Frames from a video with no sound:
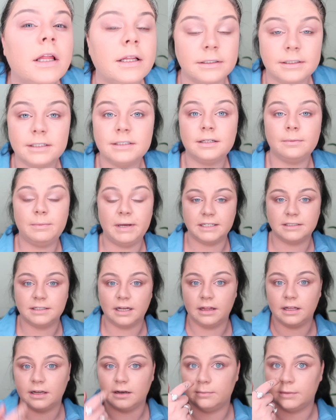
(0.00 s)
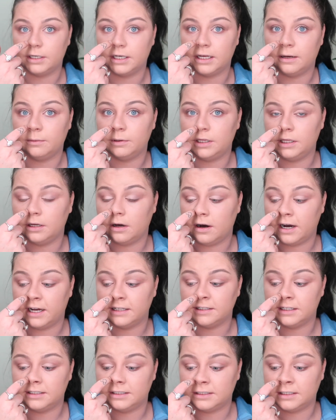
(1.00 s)
this is the best I think I'm going to get with the
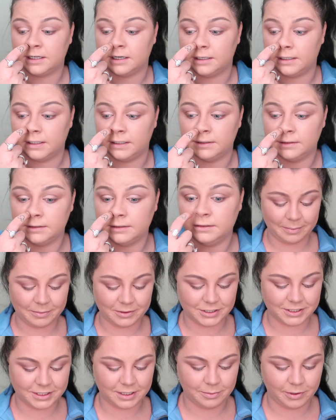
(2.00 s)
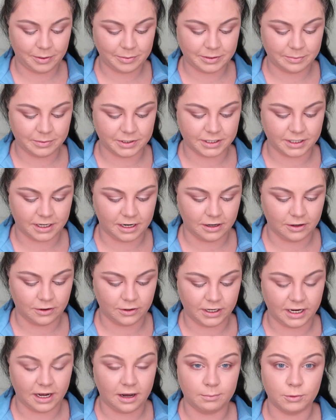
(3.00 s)
eyes. I just can't. I'm just going to pop some mascara
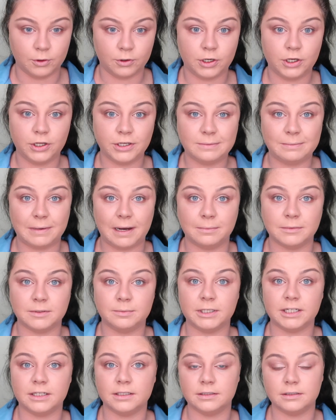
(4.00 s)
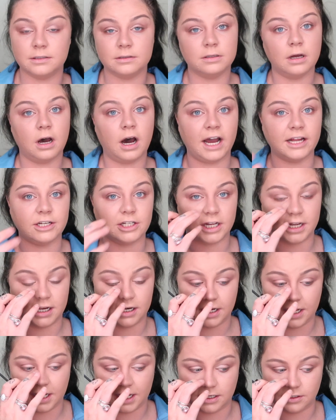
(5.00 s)
on now. I'm not going to use mum's because
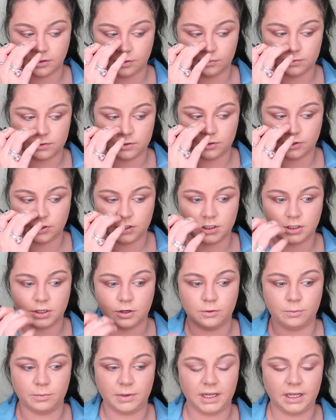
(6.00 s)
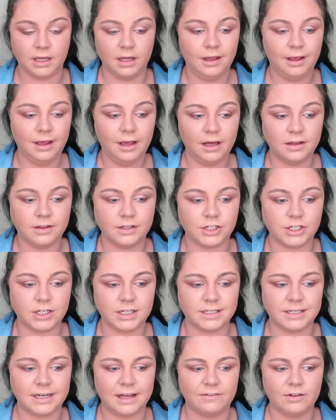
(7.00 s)
hygiene, and also she told me that
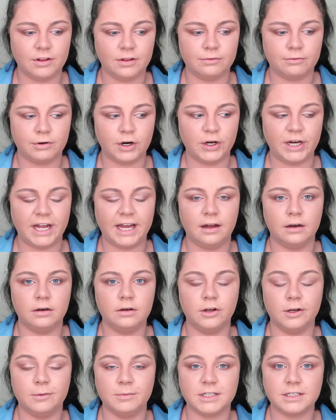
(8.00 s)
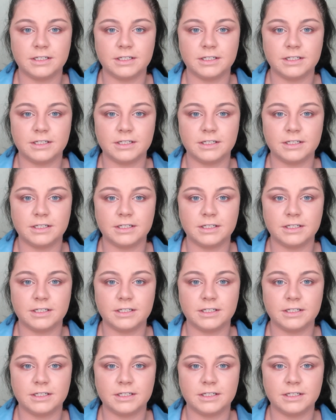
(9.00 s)
she's never thrown out her